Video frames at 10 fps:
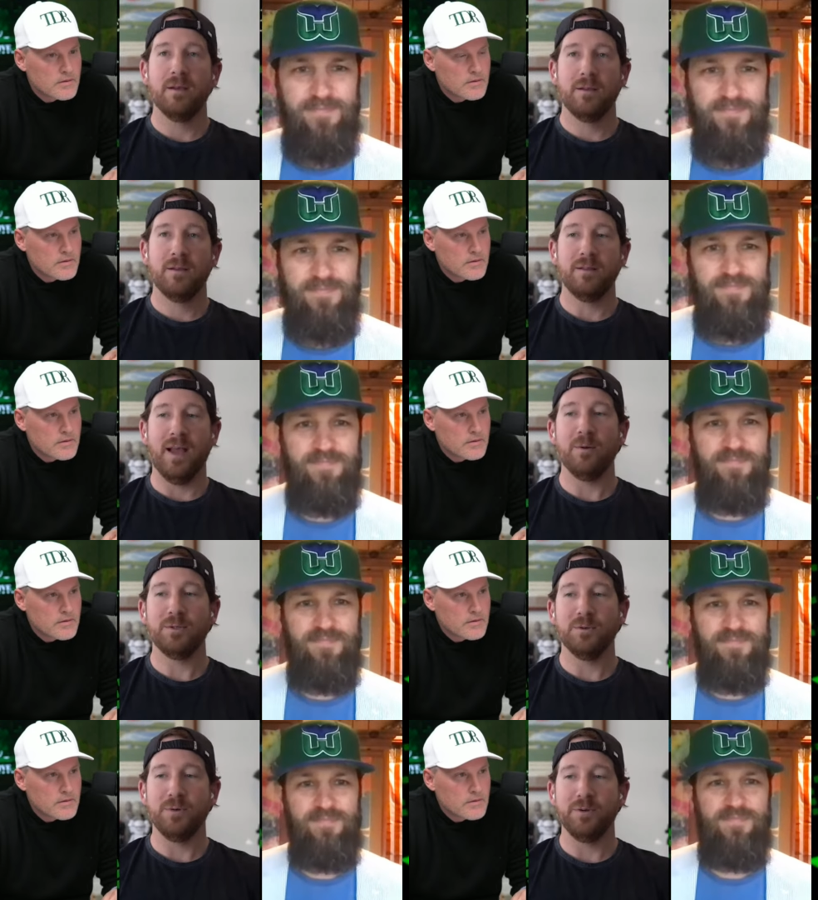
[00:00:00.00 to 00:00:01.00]
Speaker 1: that was
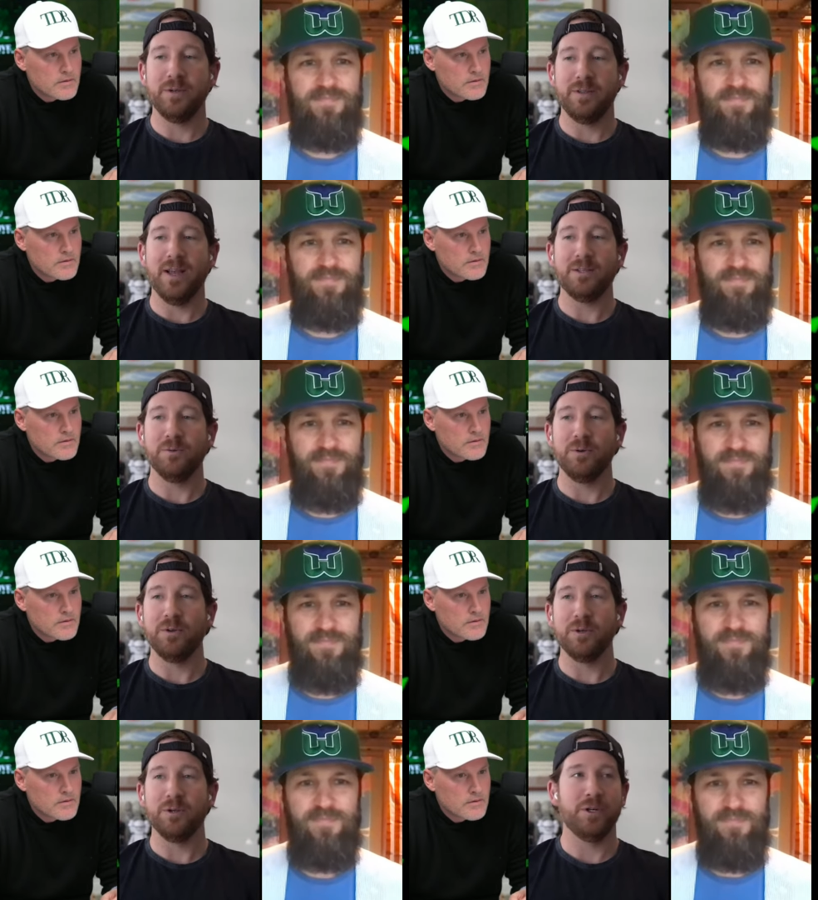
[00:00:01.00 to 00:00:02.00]
a really that's a really
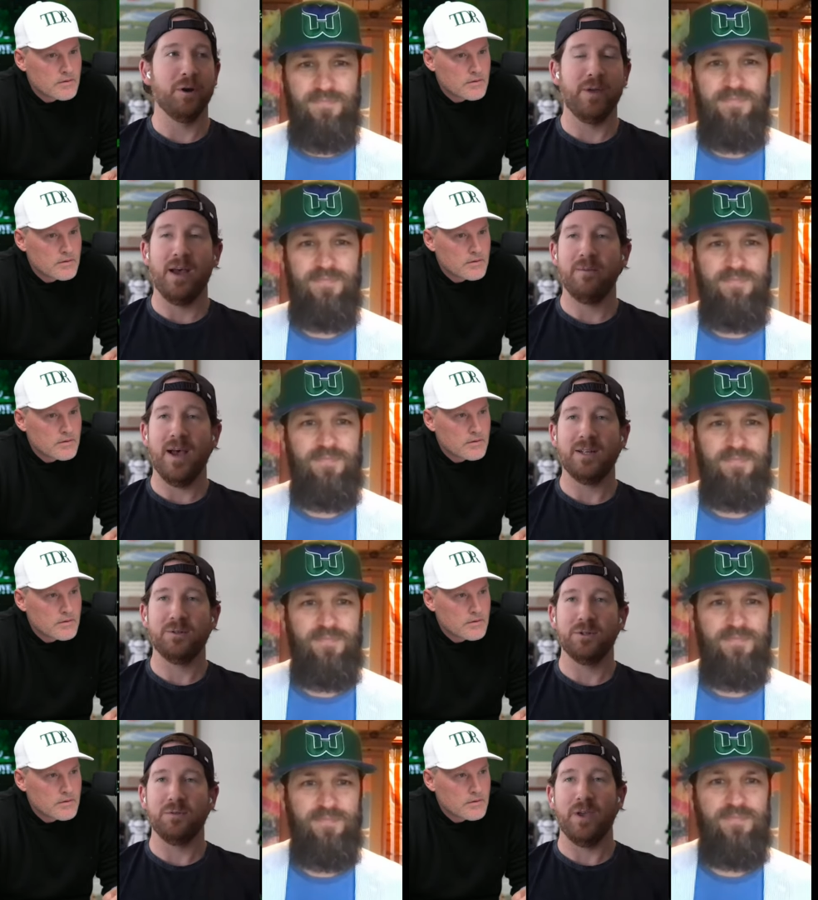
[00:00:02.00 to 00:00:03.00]
good show. That
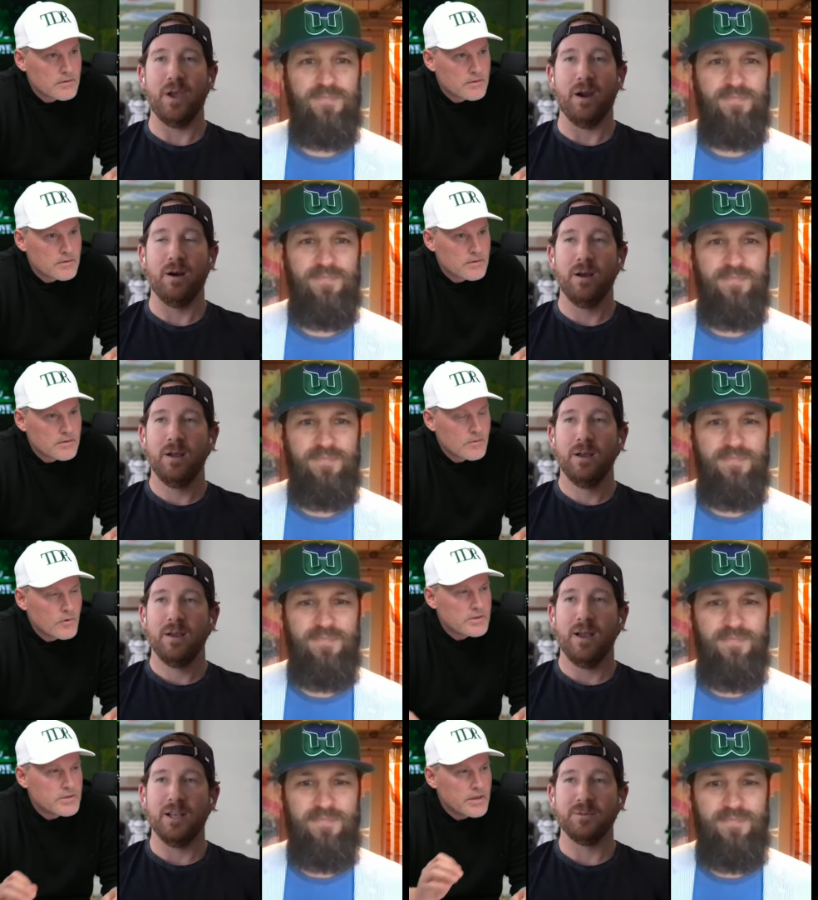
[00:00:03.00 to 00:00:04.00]
Masters of the Air.
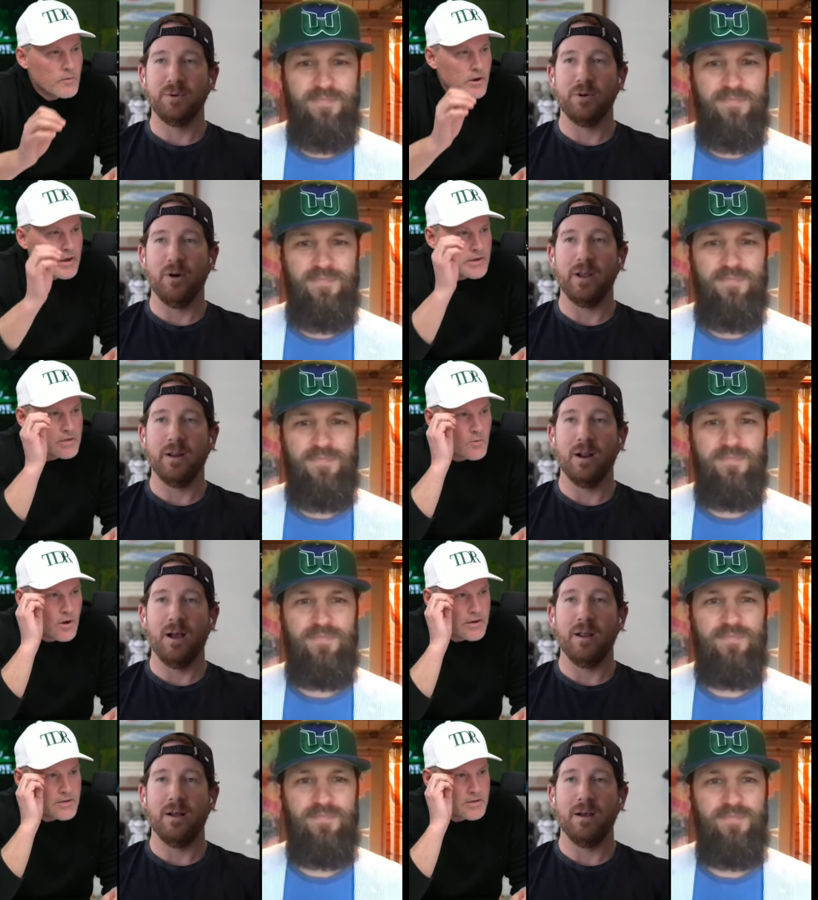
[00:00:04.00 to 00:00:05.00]
What's the one I just
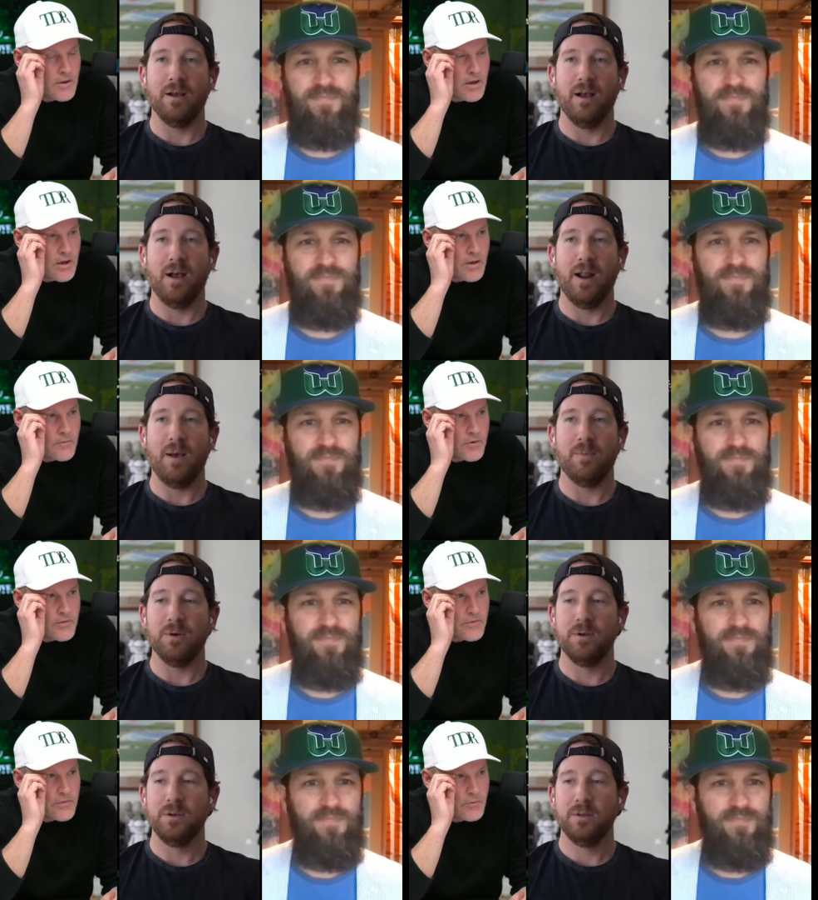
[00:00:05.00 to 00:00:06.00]
watched uh, uh,
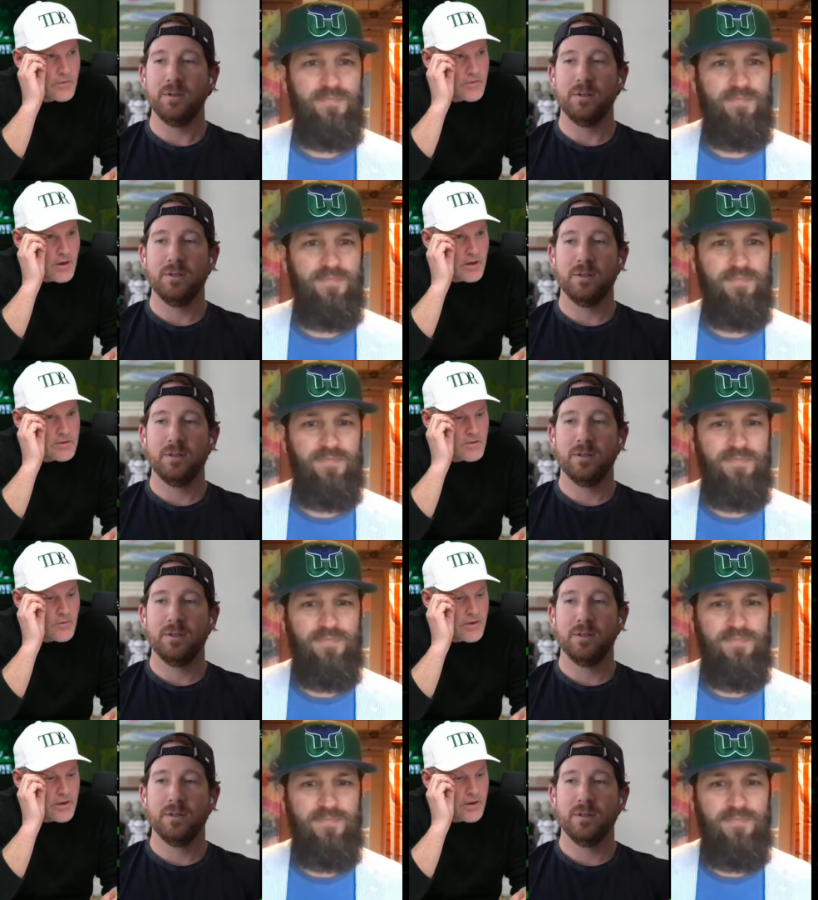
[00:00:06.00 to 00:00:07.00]
Speaker 2: with with uh,
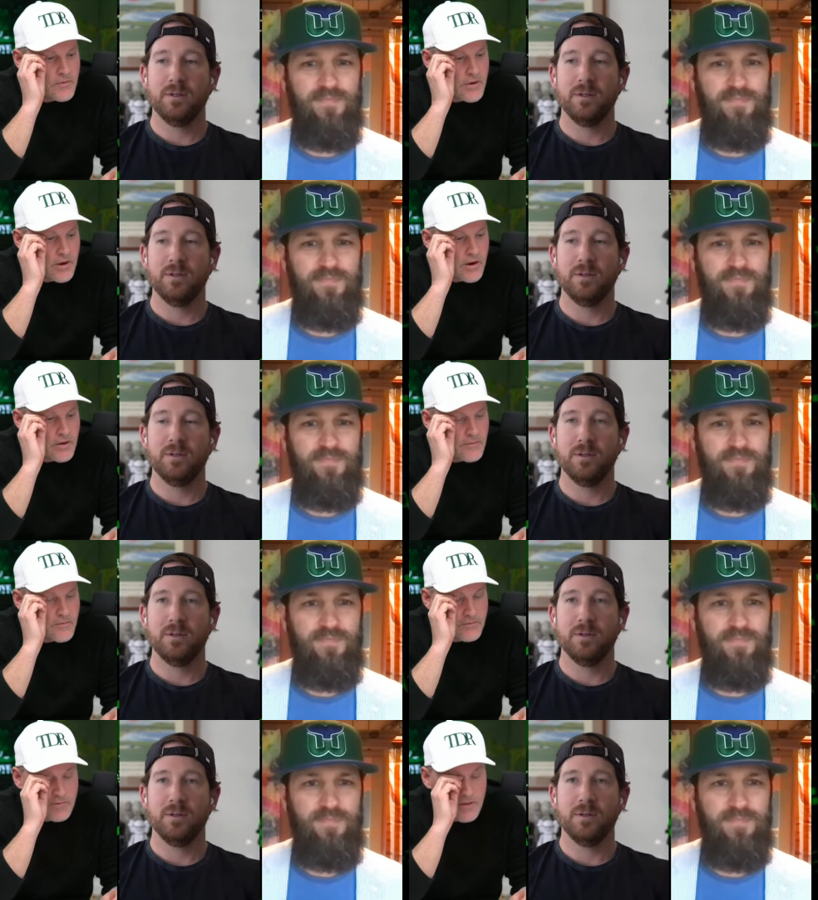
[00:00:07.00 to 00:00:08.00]
Sylvia Vergara?
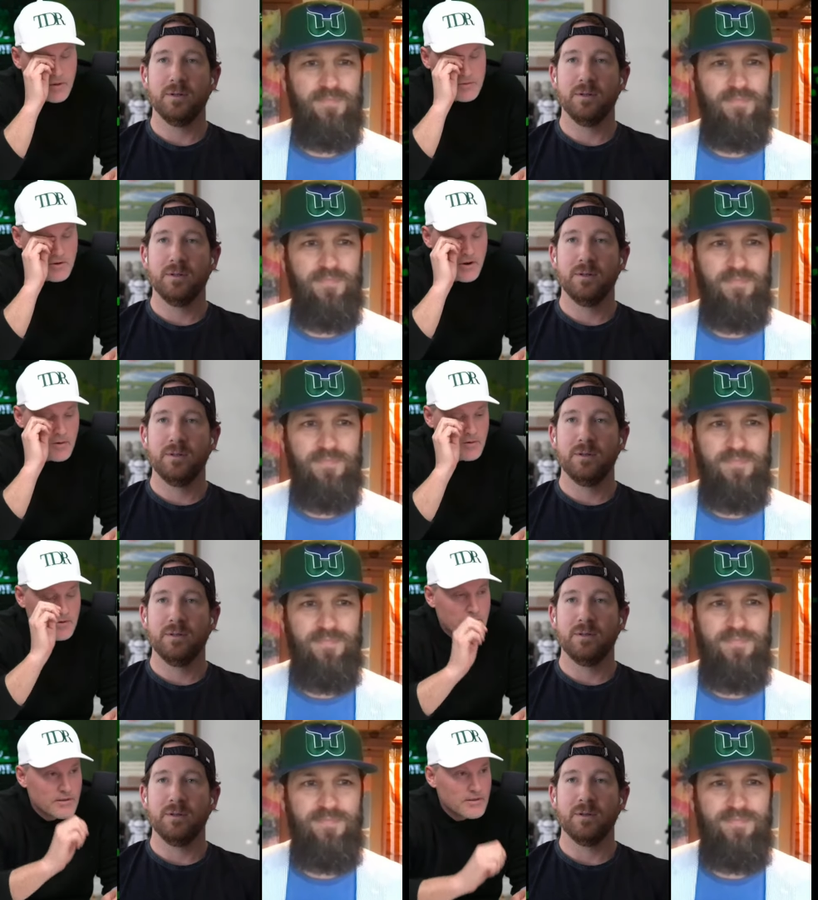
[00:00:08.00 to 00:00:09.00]
That was a great one.
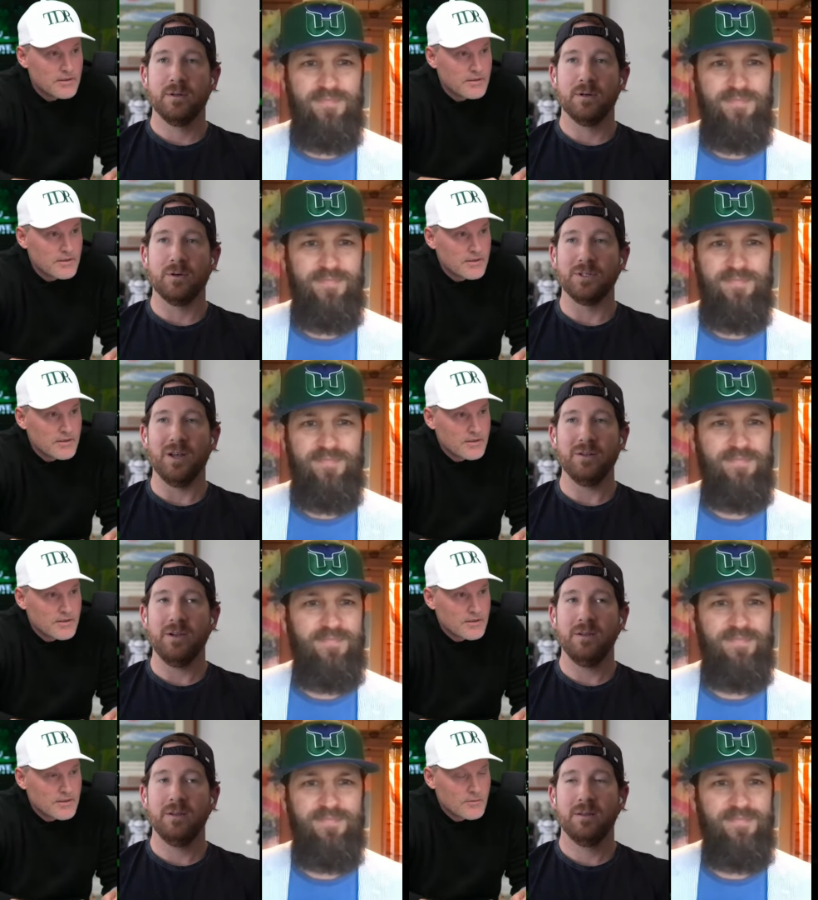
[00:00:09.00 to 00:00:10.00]

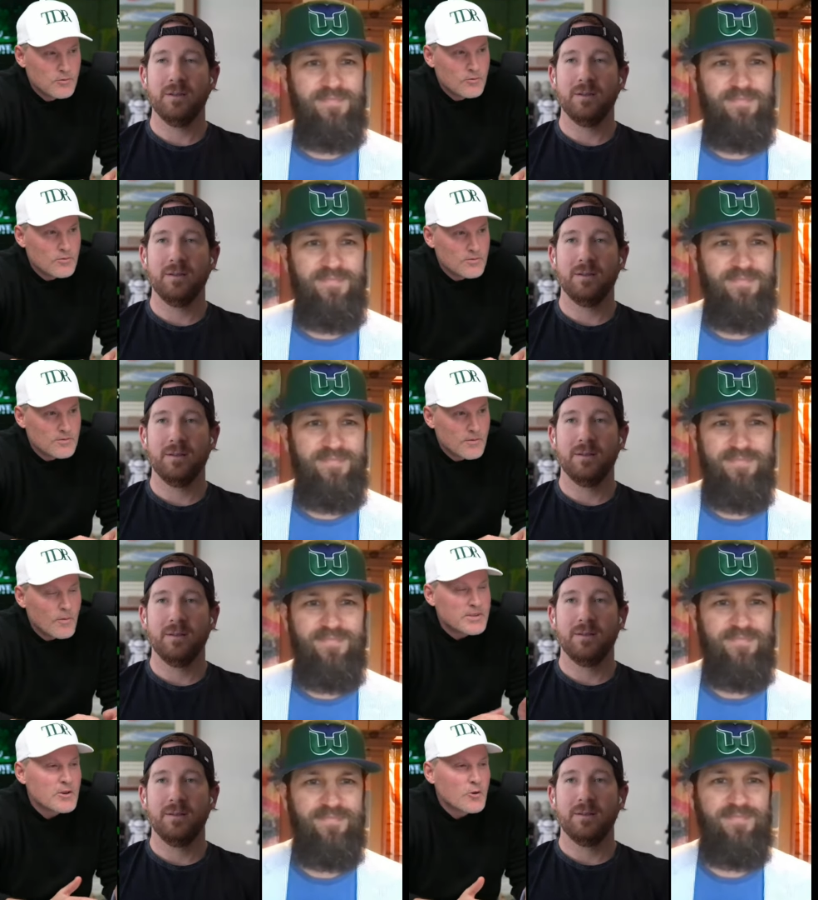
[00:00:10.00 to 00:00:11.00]
Griselda. Whew
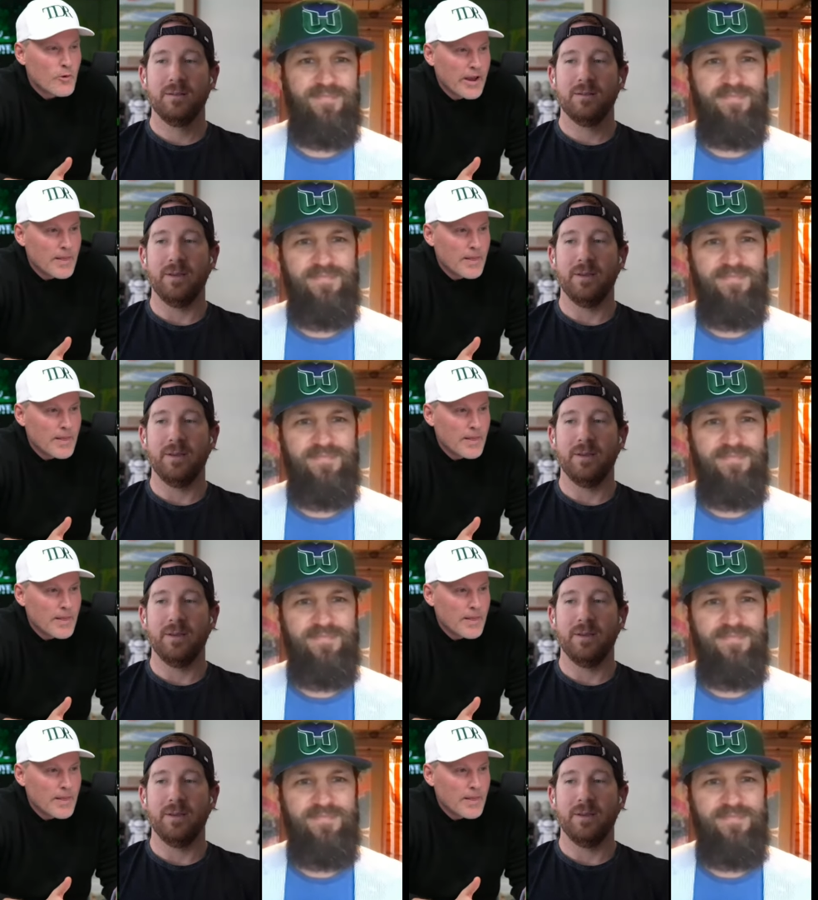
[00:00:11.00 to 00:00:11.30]
wasn't great, yeah.